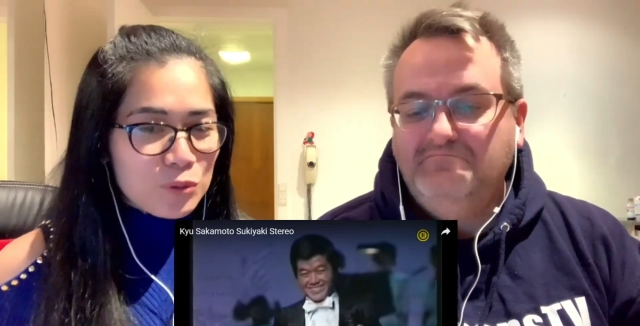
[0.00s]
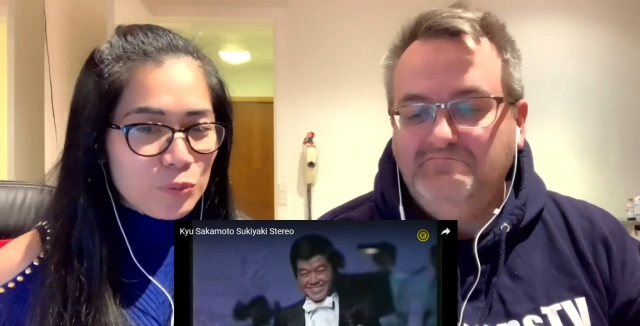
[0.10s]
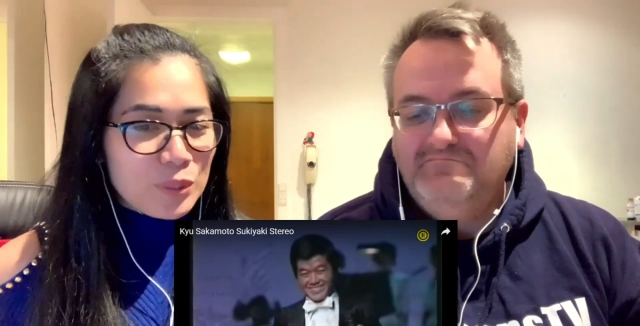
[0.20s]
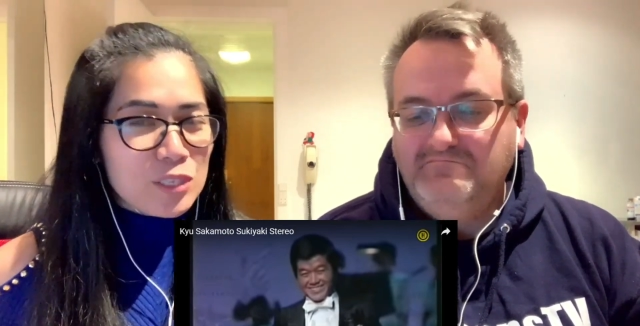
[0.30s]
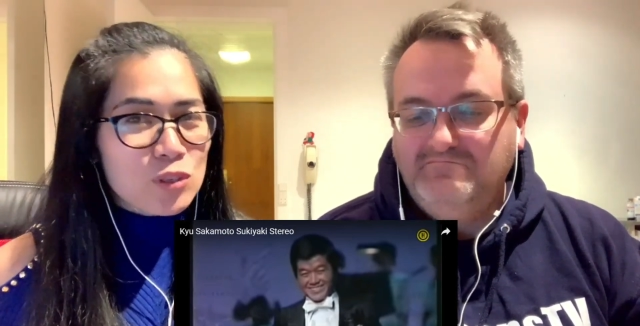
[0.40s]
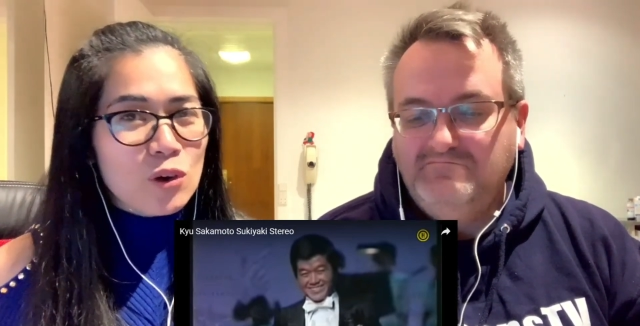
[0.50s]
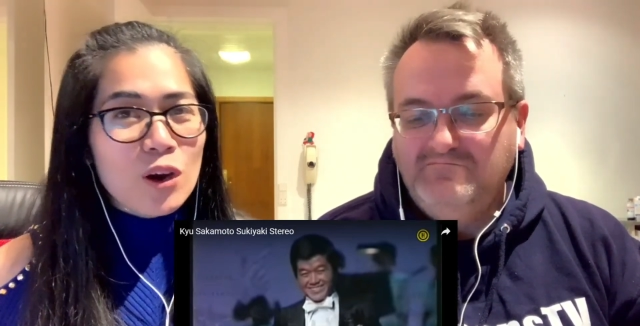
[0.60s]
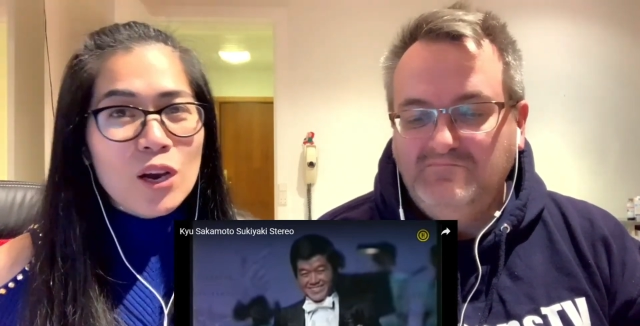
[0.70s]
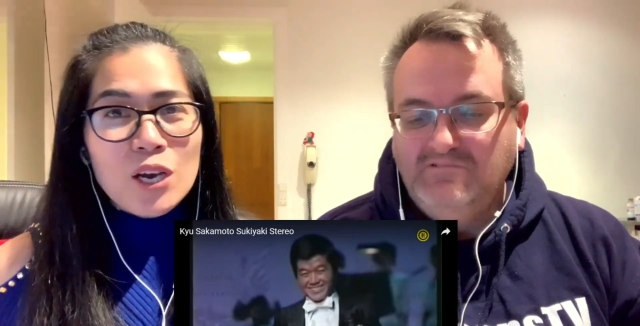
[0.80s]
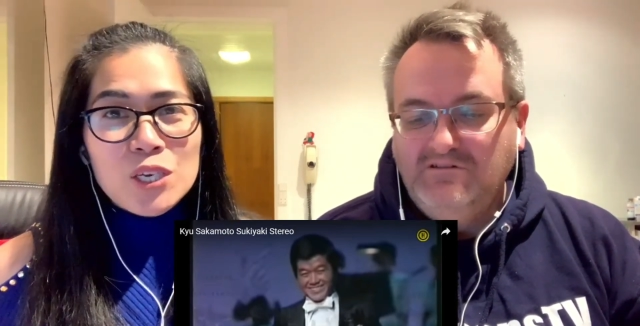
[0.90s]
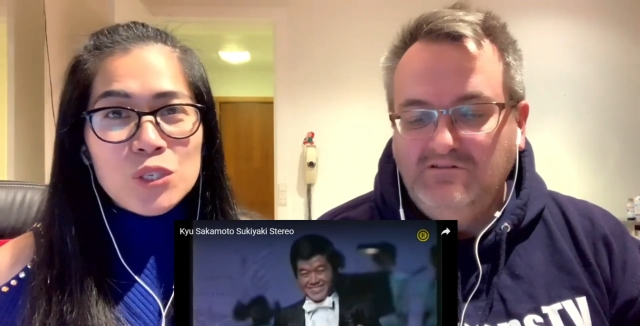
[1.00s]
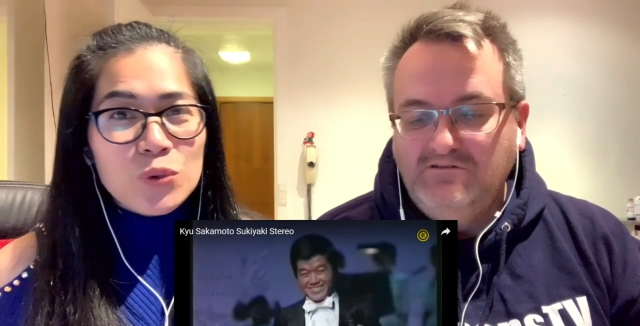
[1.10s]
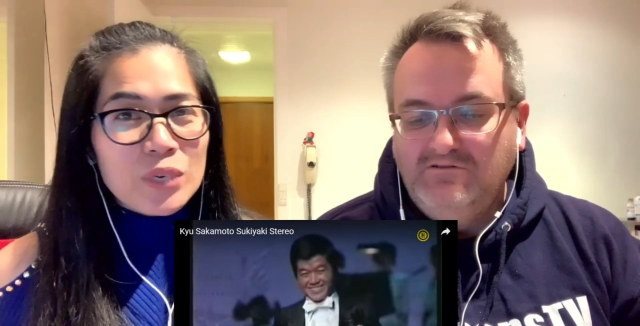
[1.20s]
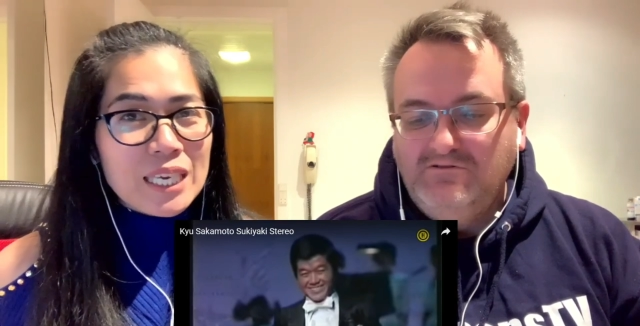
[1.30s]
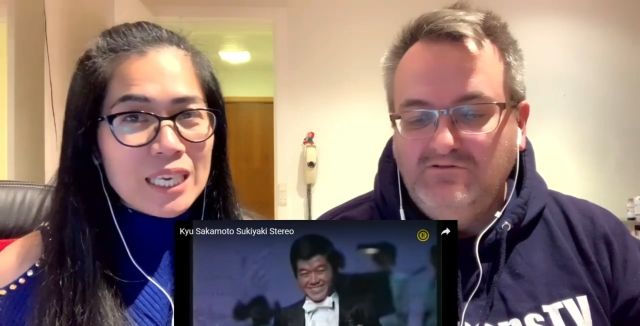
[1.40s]
Speaker 1: with this song
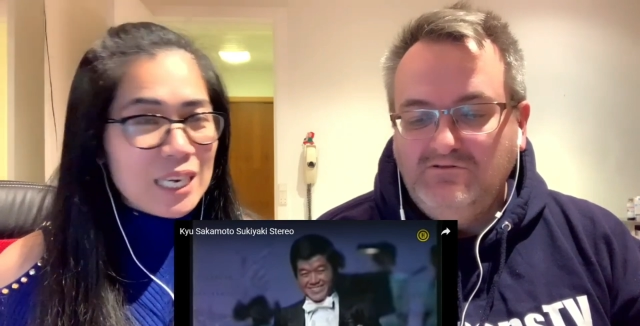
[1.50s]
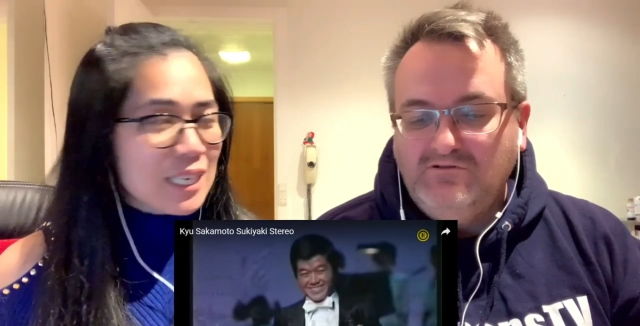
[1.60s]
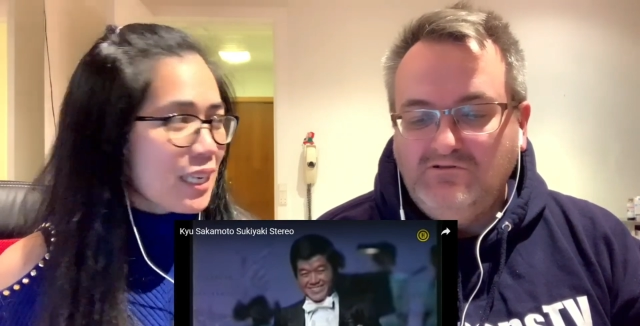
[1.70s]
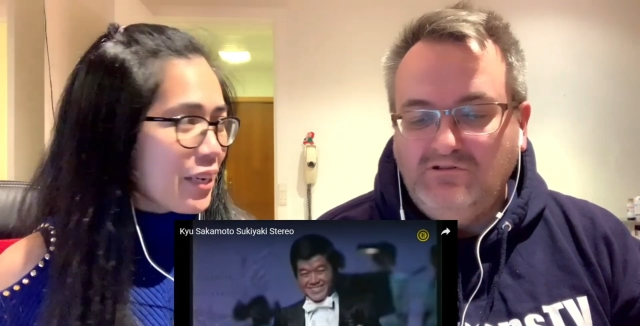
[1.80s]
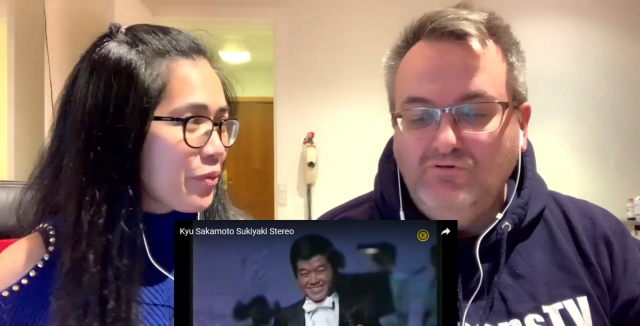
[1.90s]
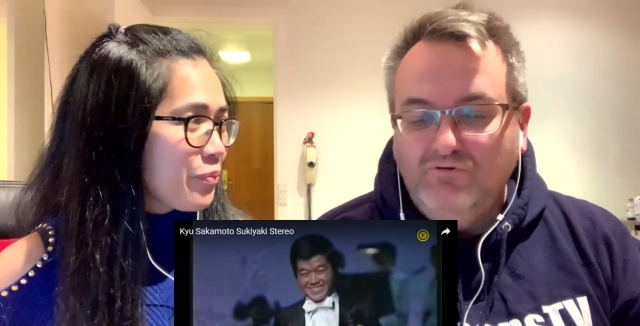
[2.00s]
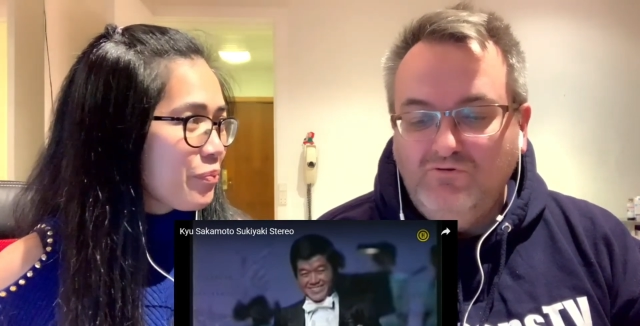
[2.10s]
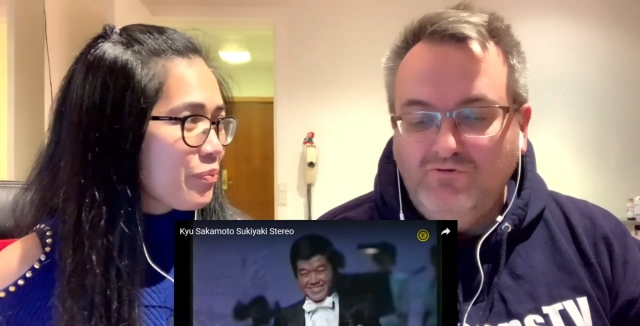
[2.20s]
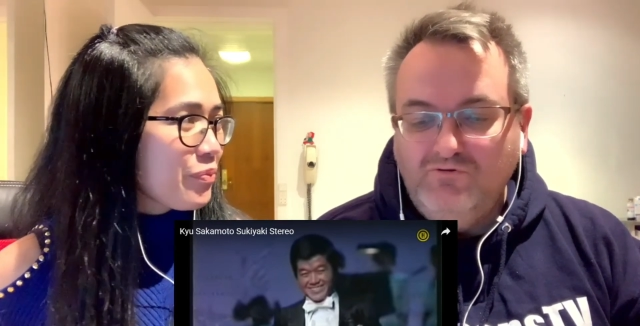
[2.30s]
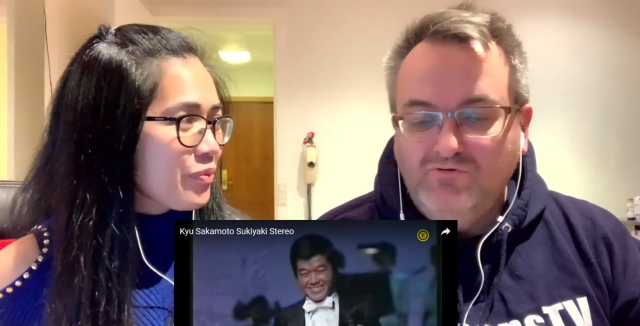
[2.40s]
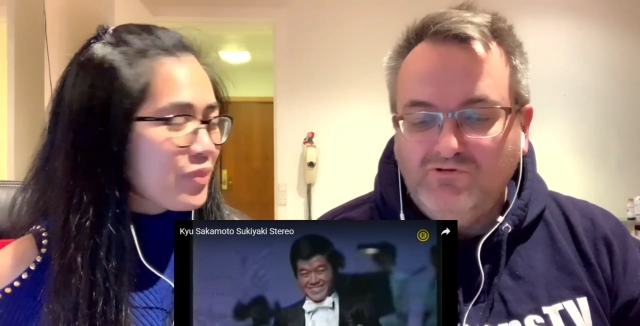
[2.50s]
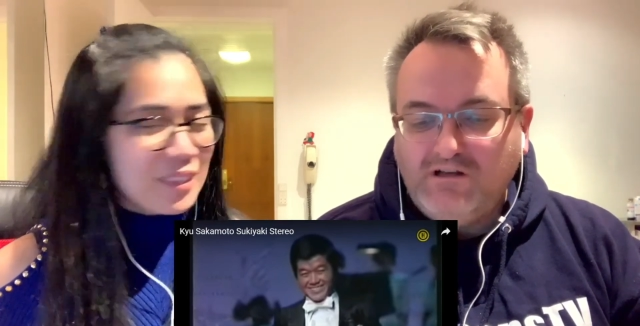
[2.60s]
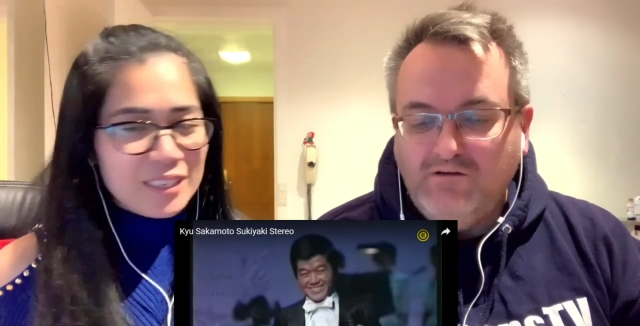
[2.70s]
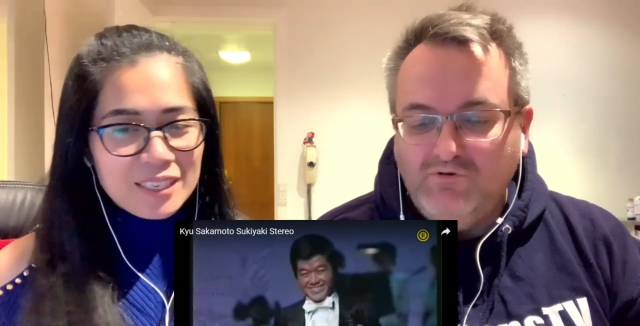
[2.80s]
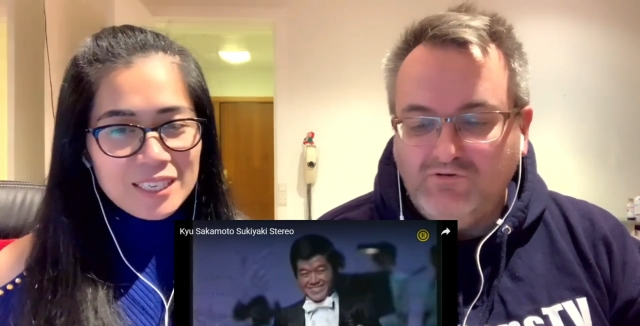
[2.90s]
Sukiyaki.
Speaker 2: Kyo
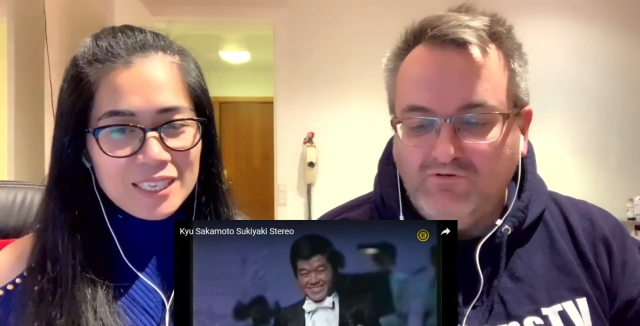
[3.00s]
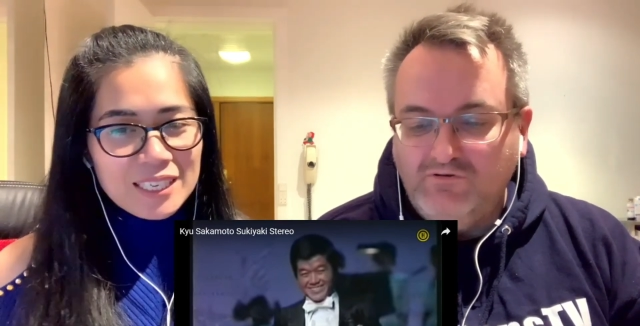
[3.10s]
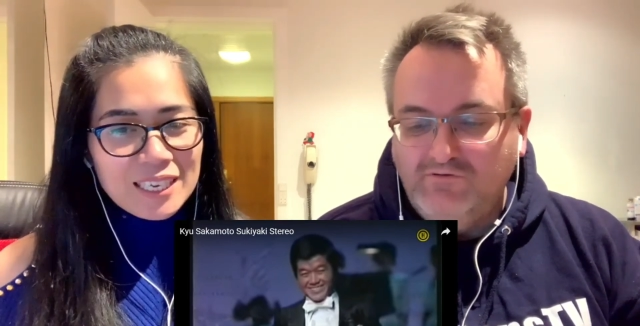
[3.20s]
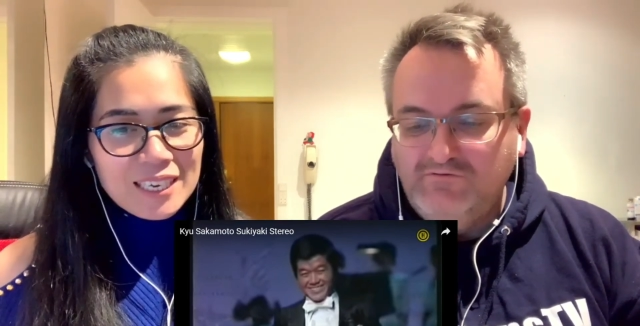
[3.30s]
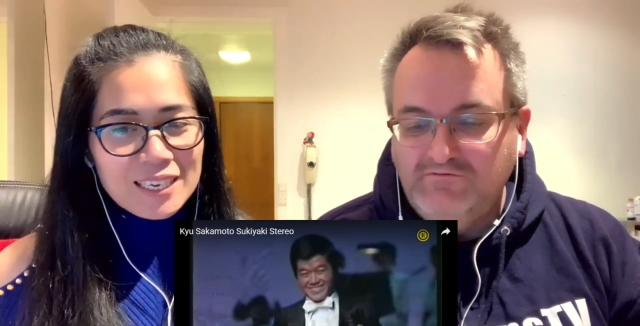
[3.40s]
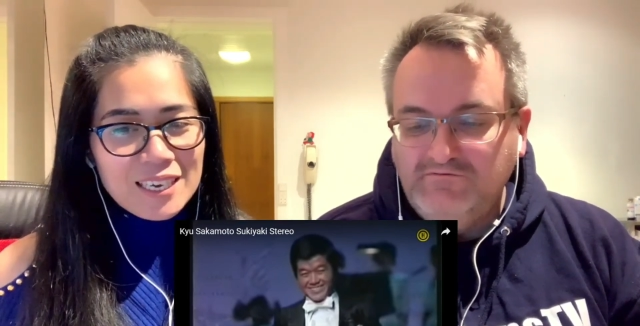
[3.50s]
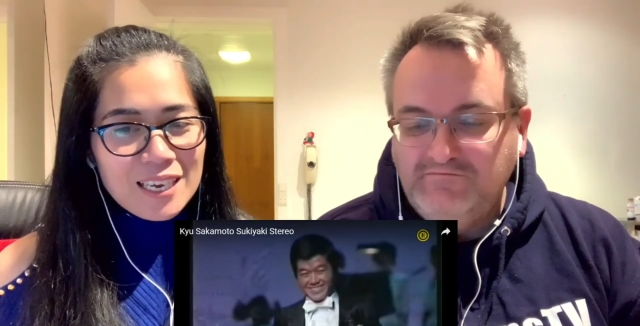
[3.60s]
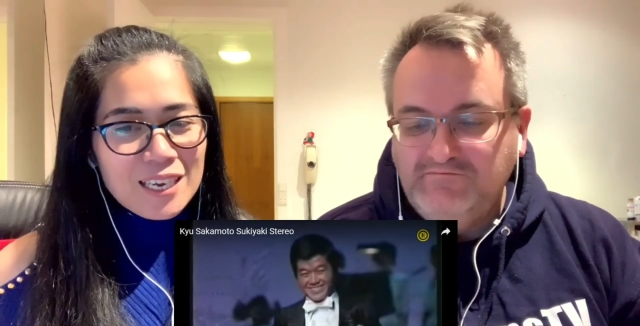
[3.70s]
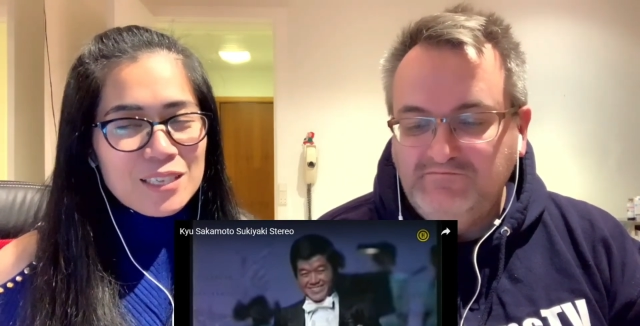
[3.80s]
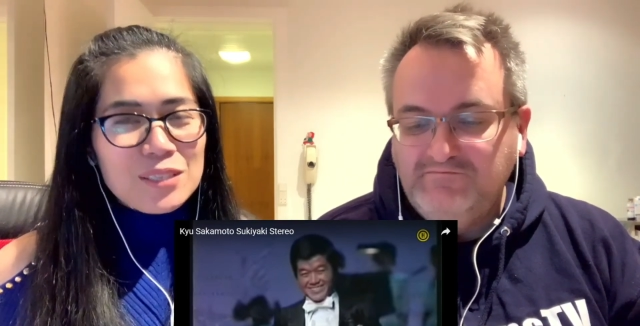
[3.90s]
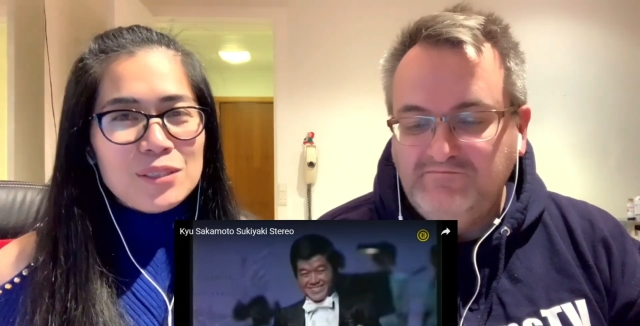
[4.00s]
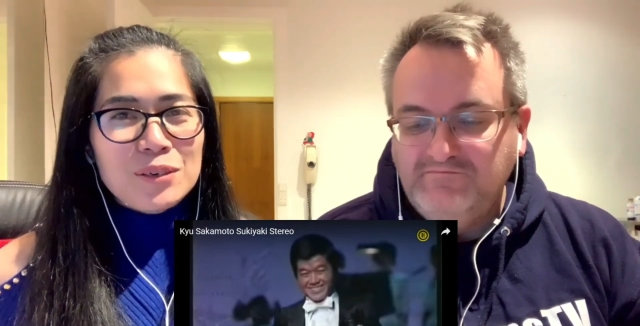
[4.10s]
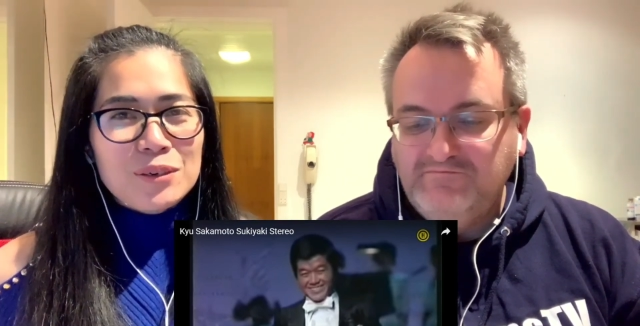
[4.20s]
Sakamoto.
Speaker 1: Yeah. So